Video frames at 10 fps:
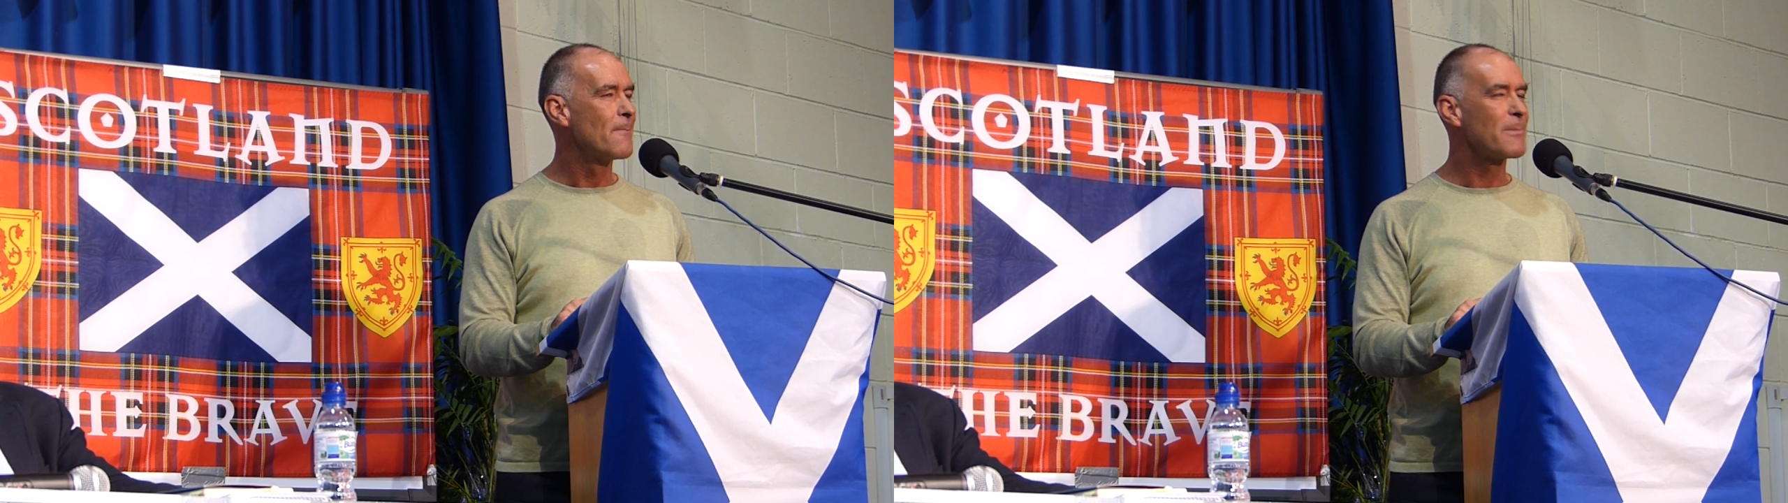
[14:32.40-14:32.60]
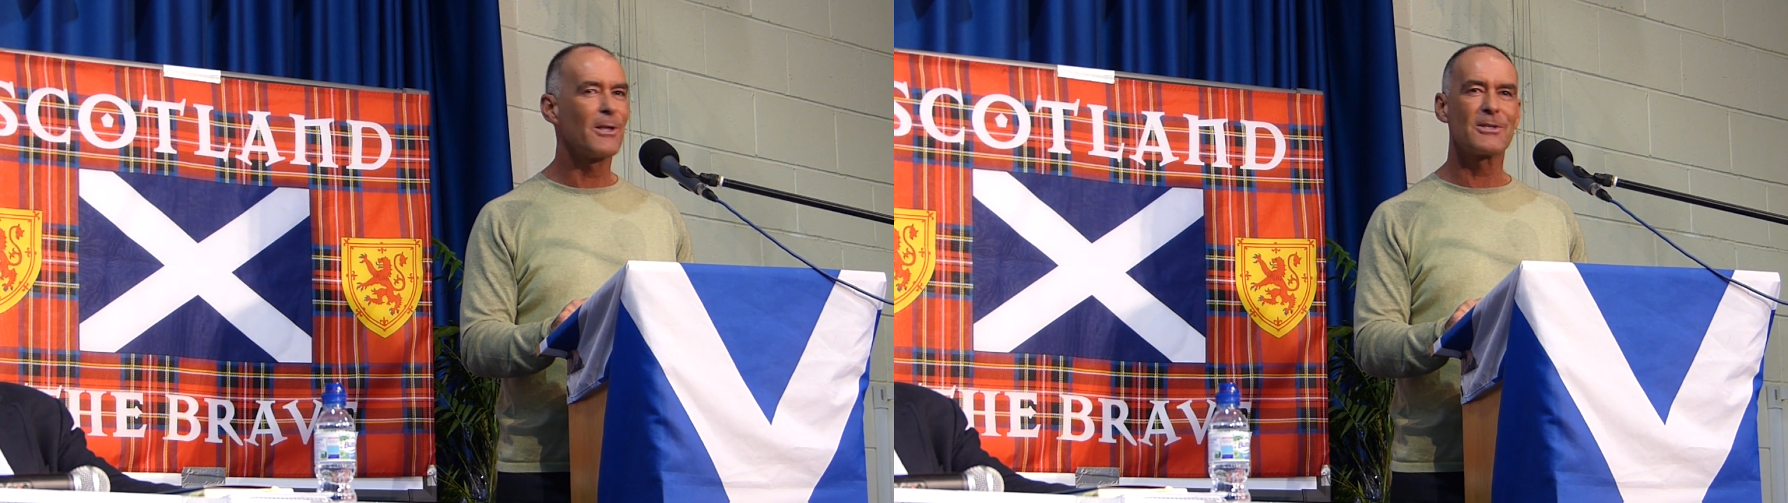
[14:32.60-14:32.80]

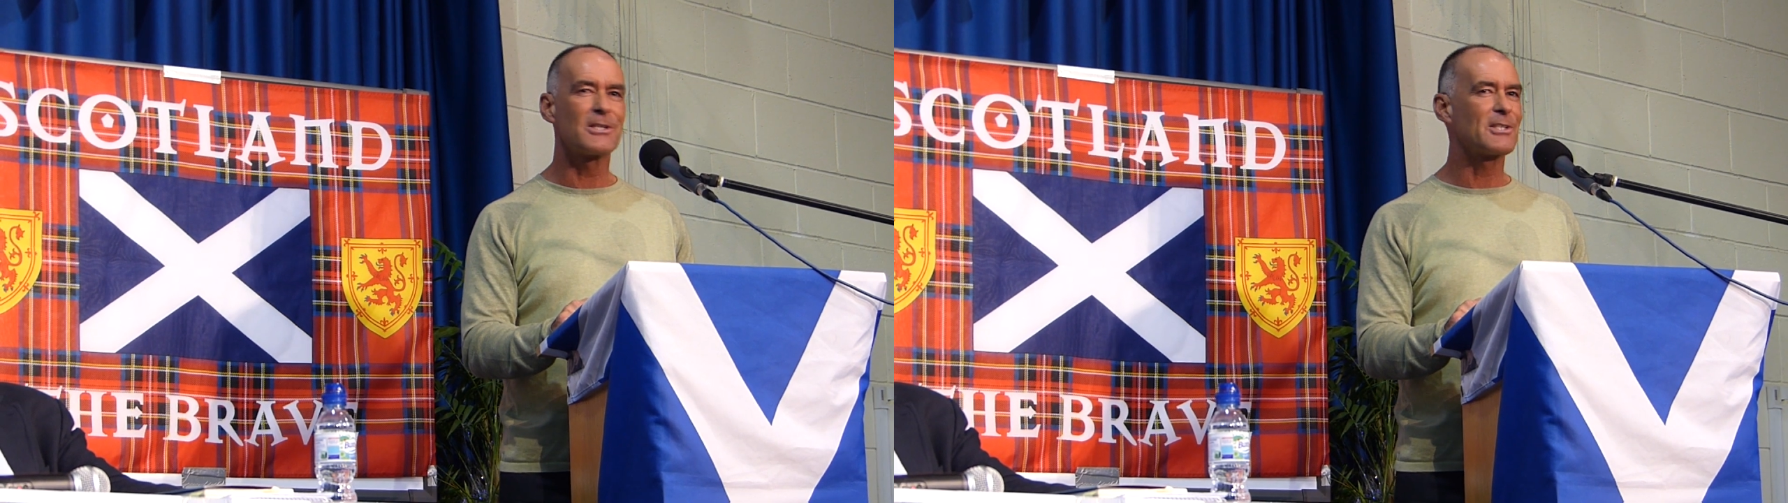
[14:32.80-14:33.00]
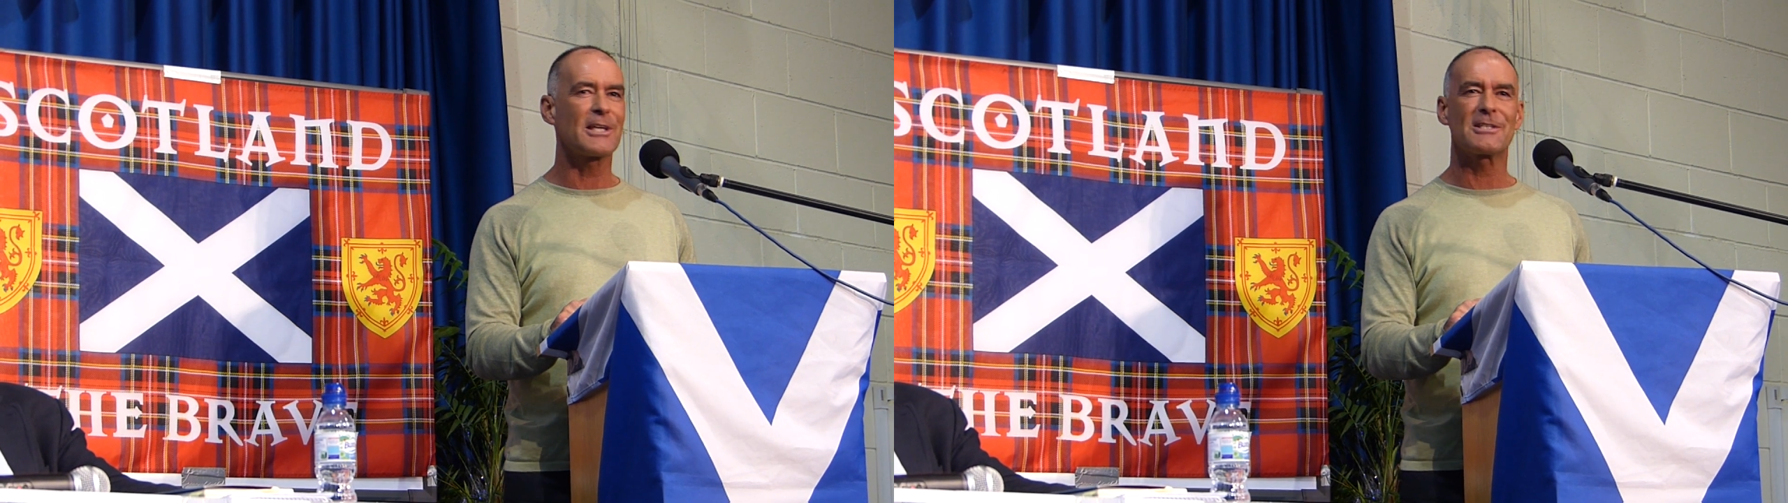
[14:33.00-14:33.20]
Brothers
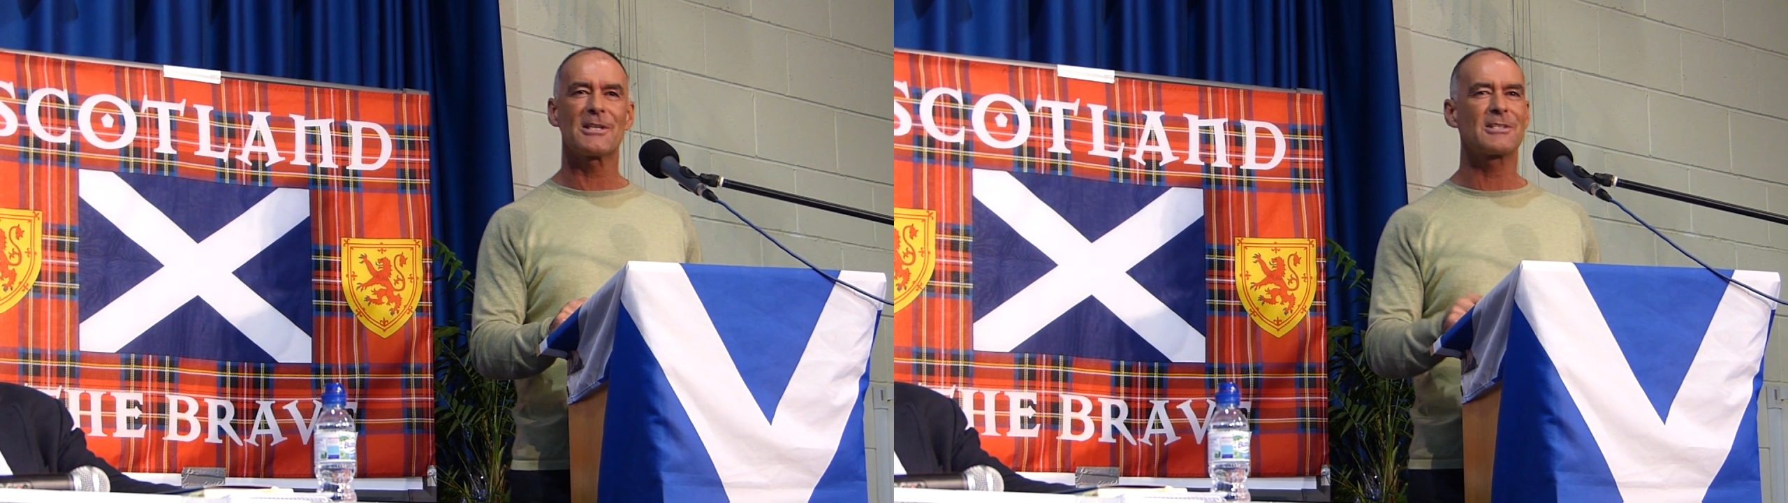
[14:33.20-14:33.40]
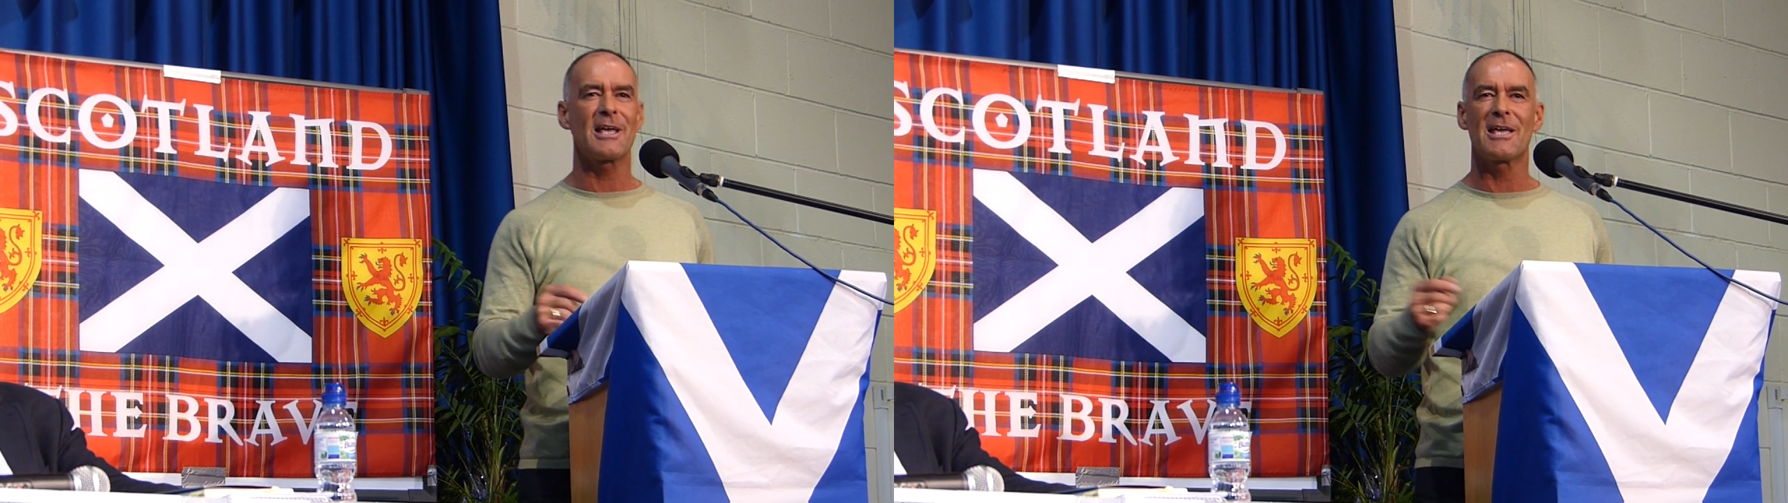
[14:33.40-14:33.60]
and sisters,